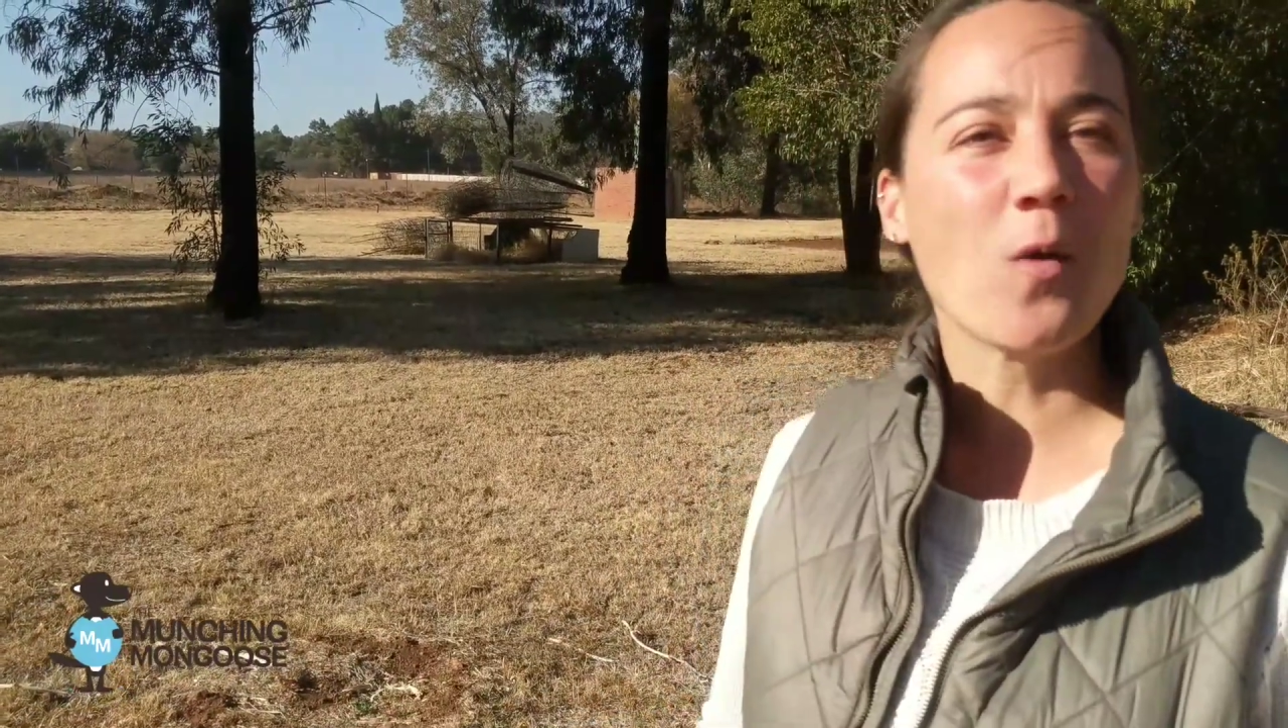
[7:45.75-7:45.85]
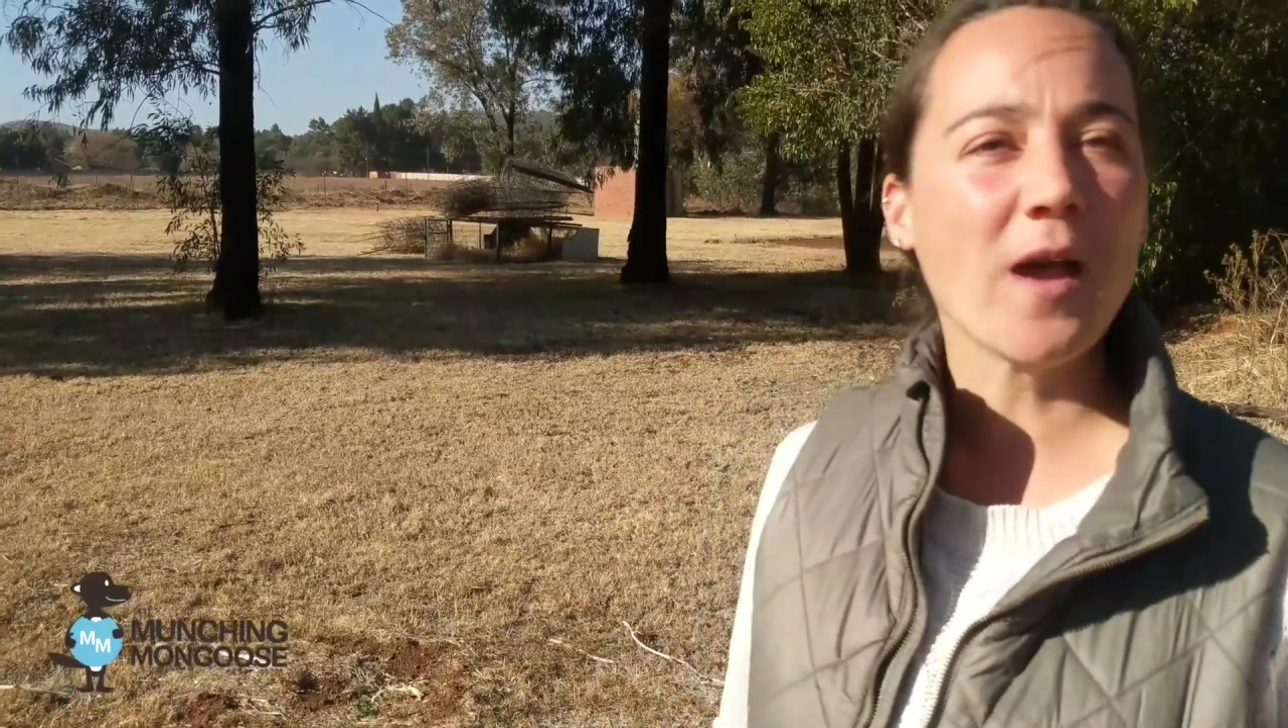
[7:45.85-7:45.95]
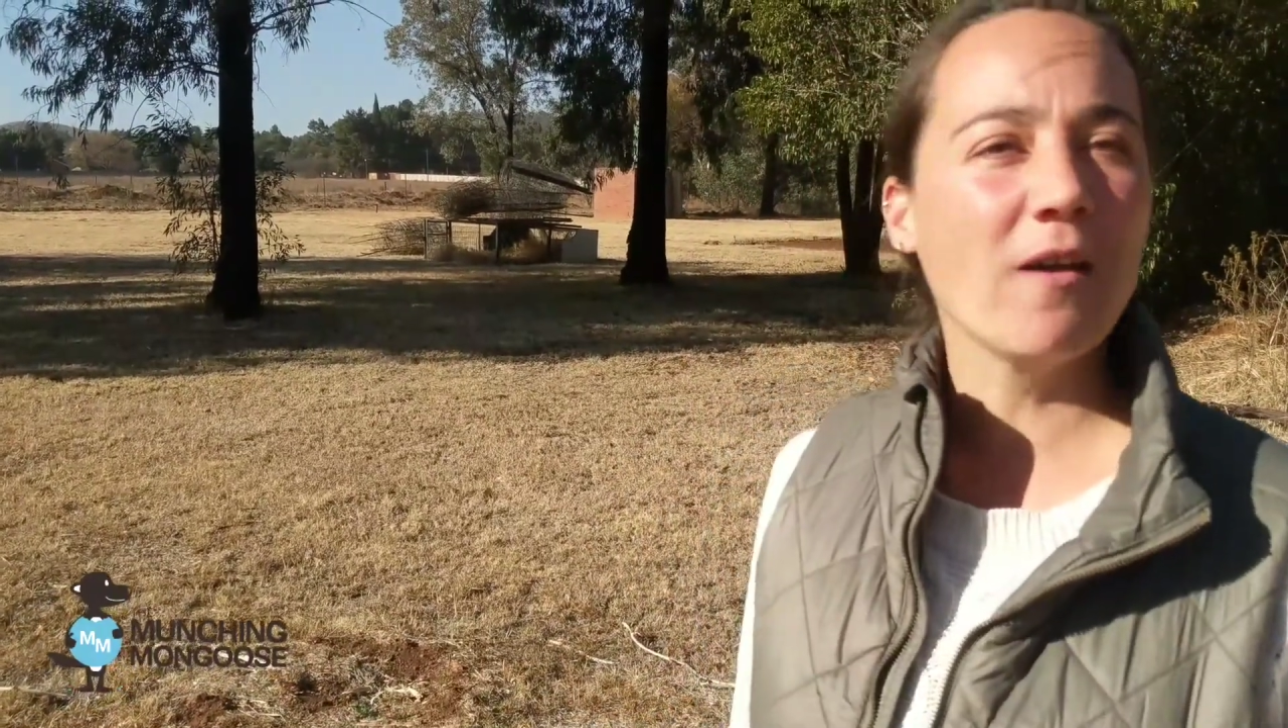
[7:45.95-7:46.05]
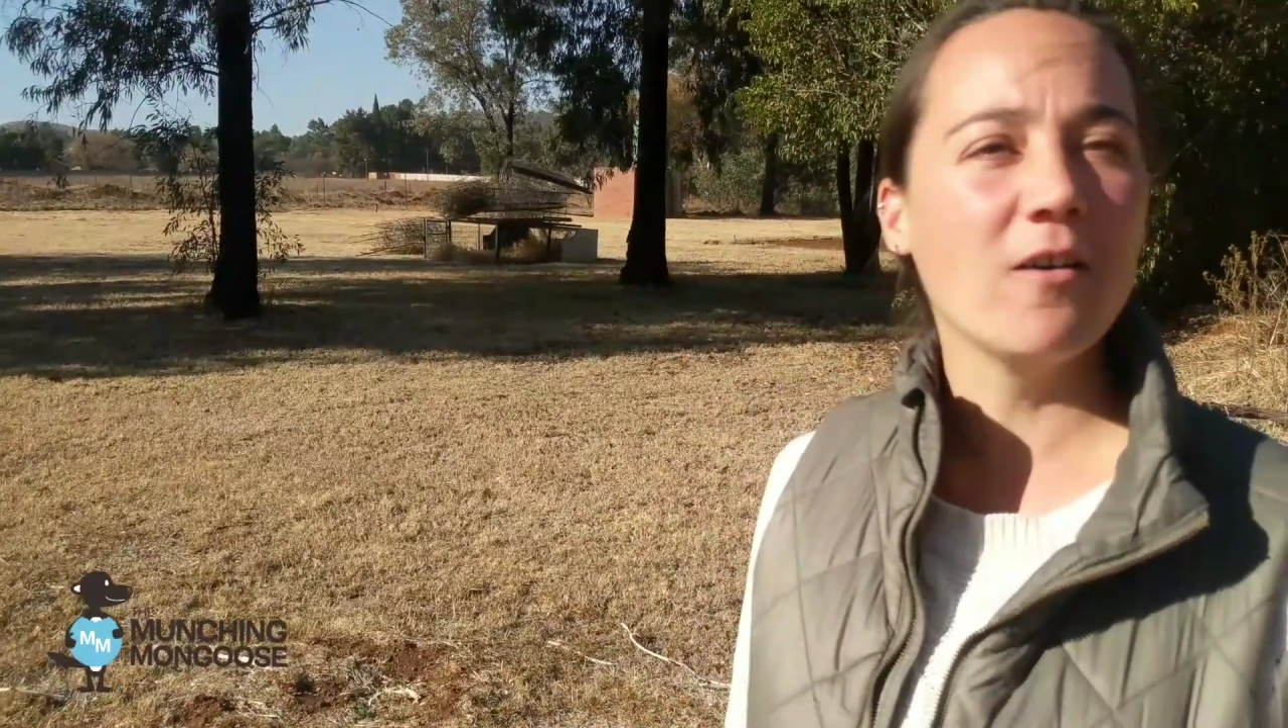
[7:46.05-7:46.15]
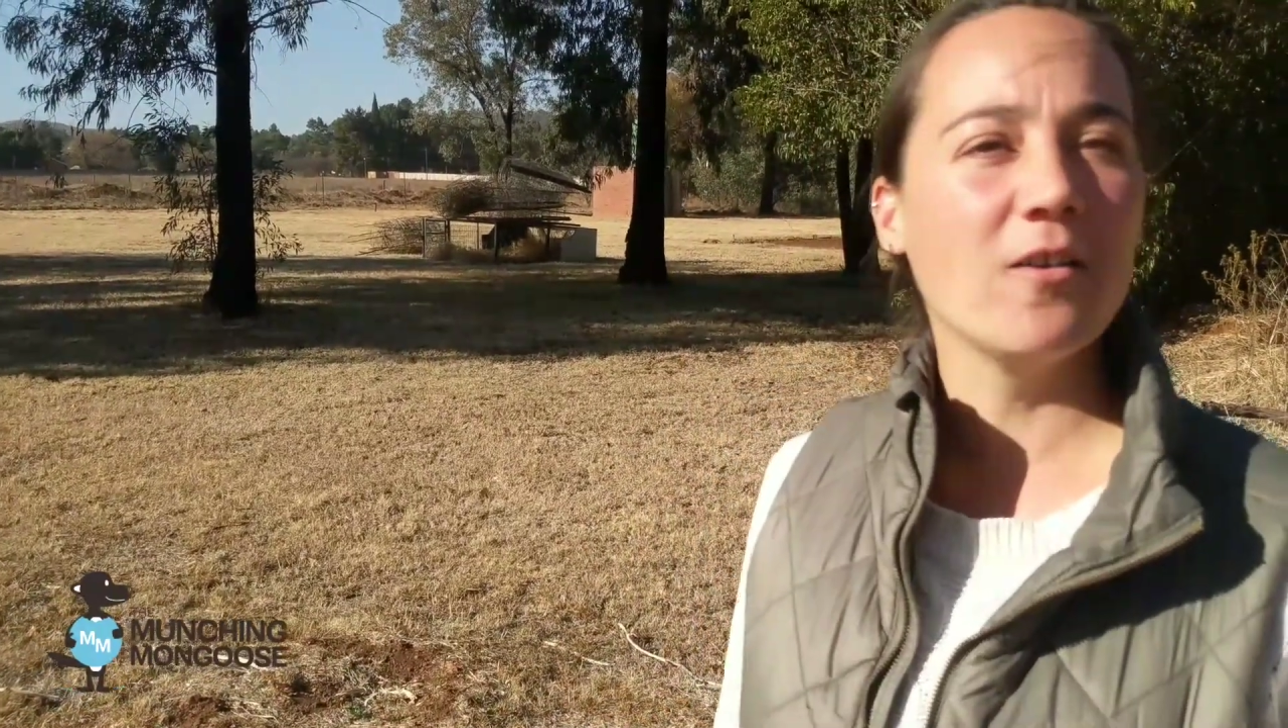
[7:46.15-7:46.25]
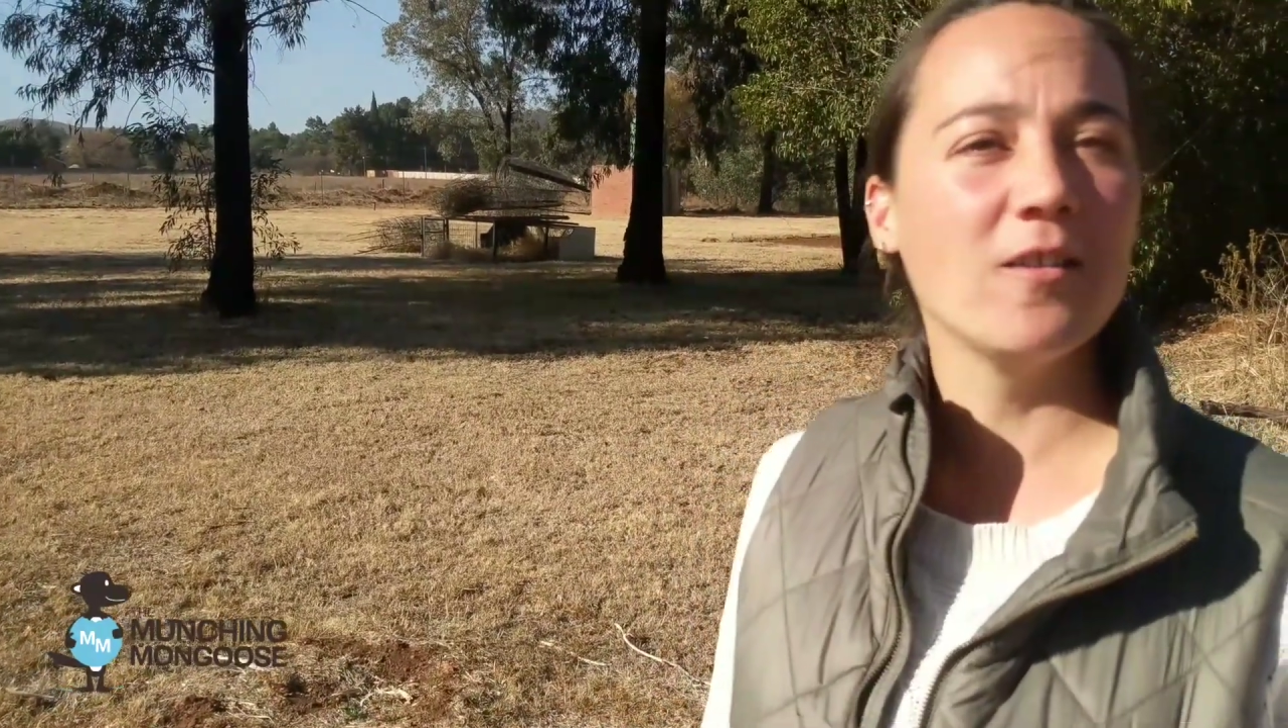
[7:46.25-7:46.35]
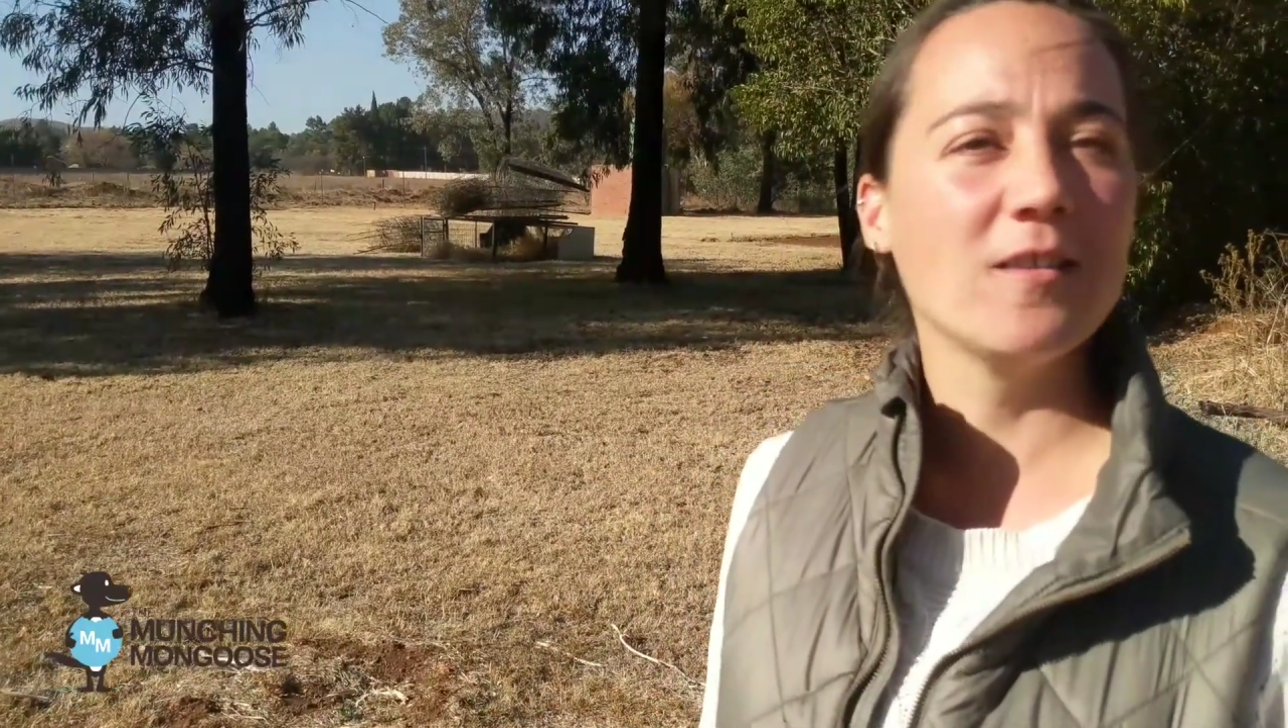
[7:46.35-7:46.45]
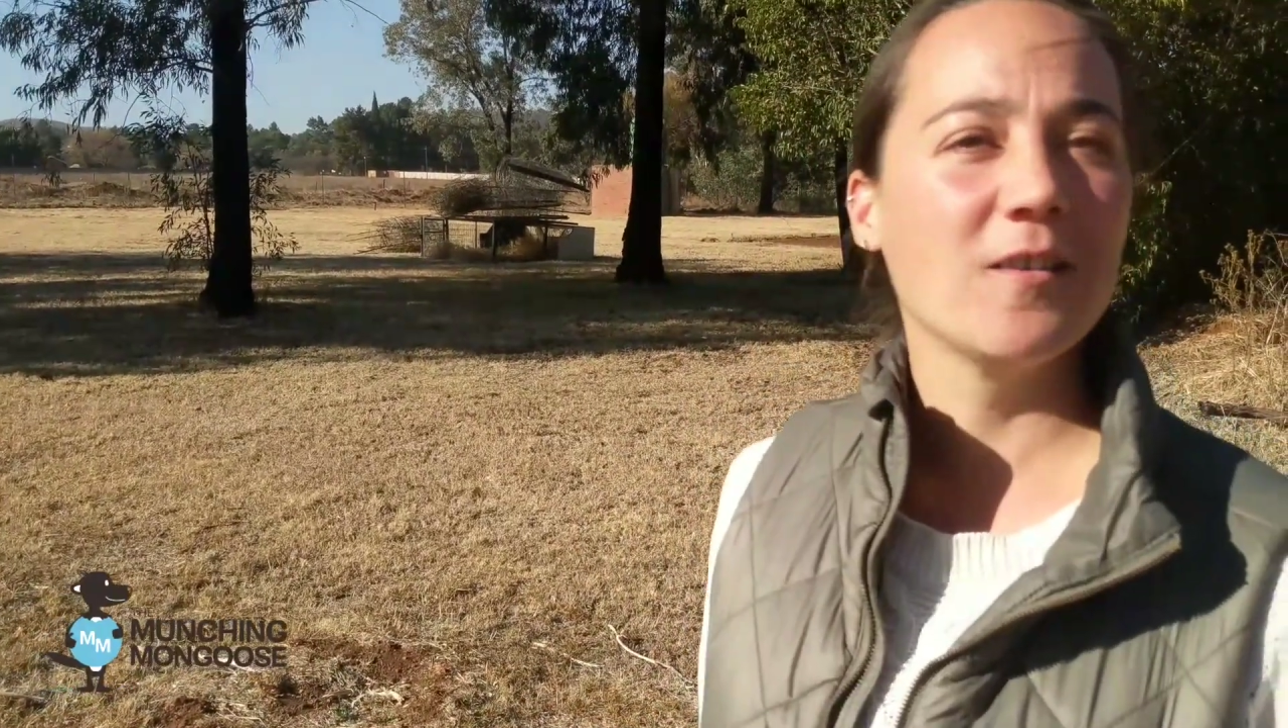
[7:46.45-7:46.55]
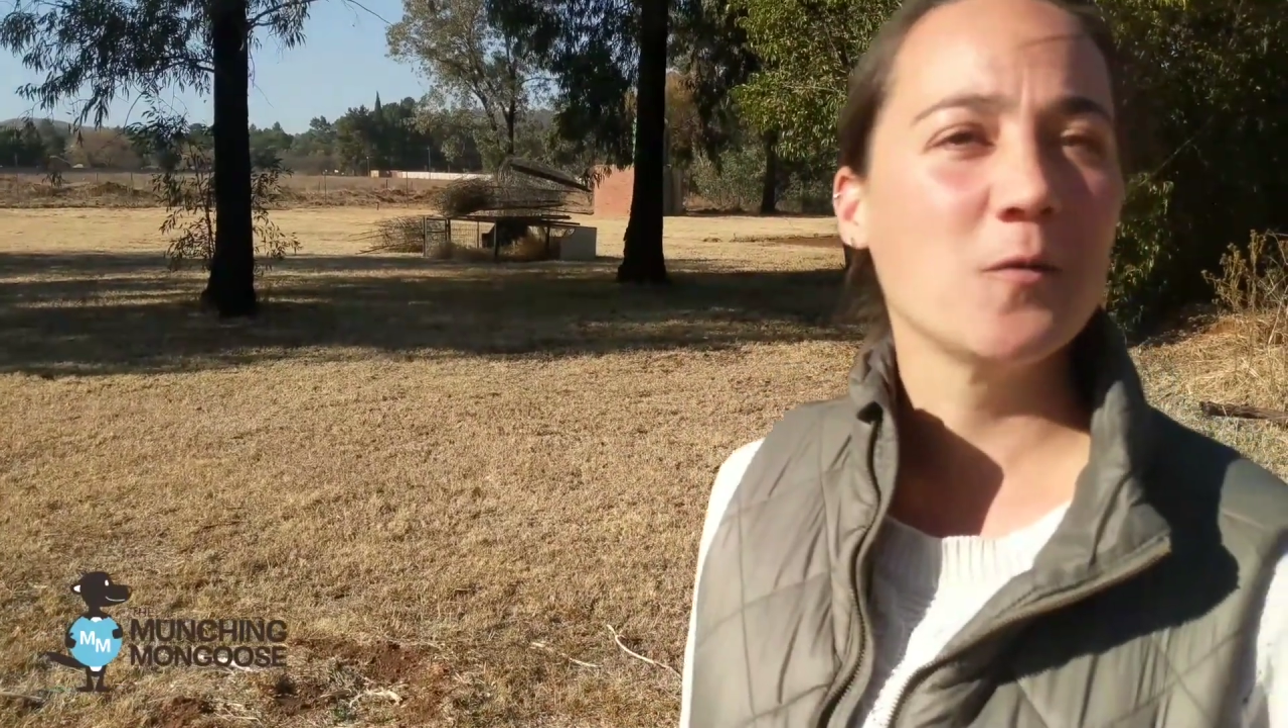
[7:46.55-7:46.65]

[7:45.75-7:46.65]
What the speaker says: quail,